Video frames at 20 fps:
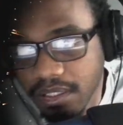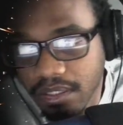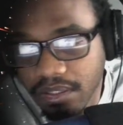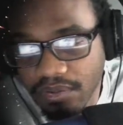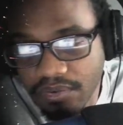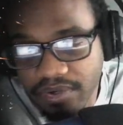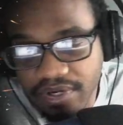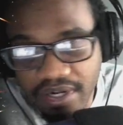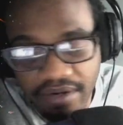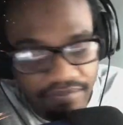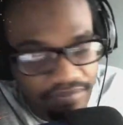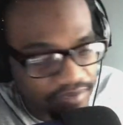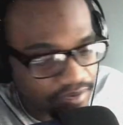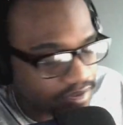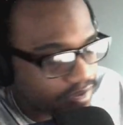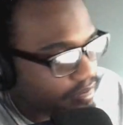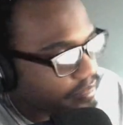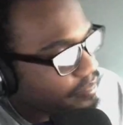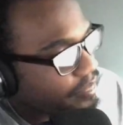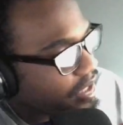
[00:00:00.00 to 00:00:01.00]
Whatever,
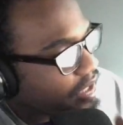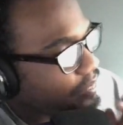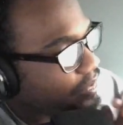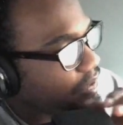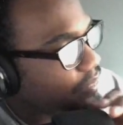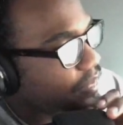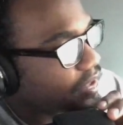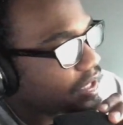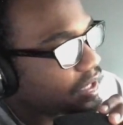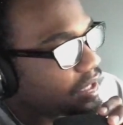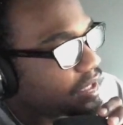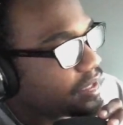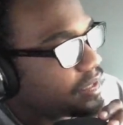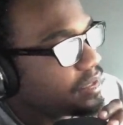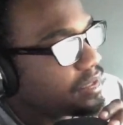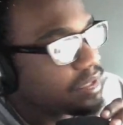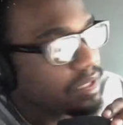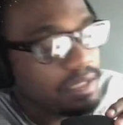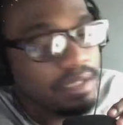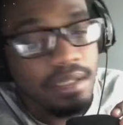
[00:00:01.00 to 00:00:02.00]
blah blah blah.
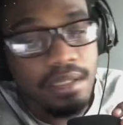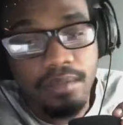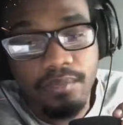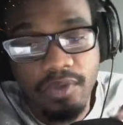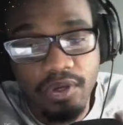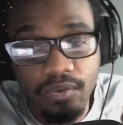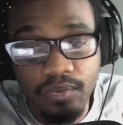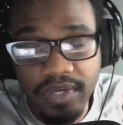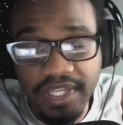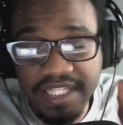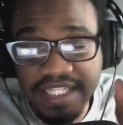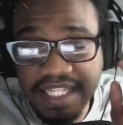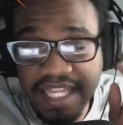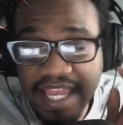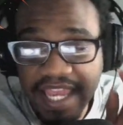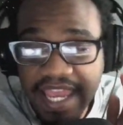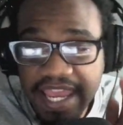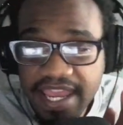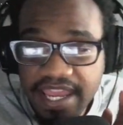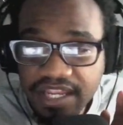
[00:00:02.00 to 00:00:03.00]
But what's
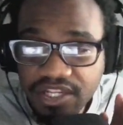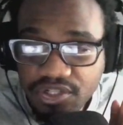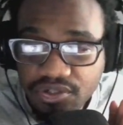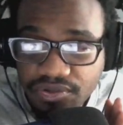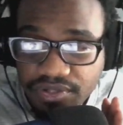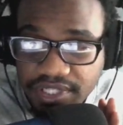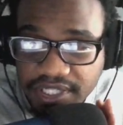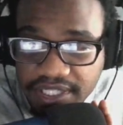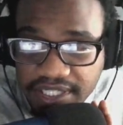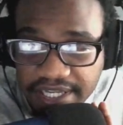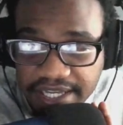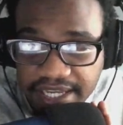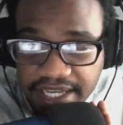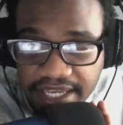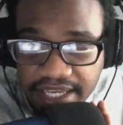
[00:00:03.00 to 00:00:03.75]
interesting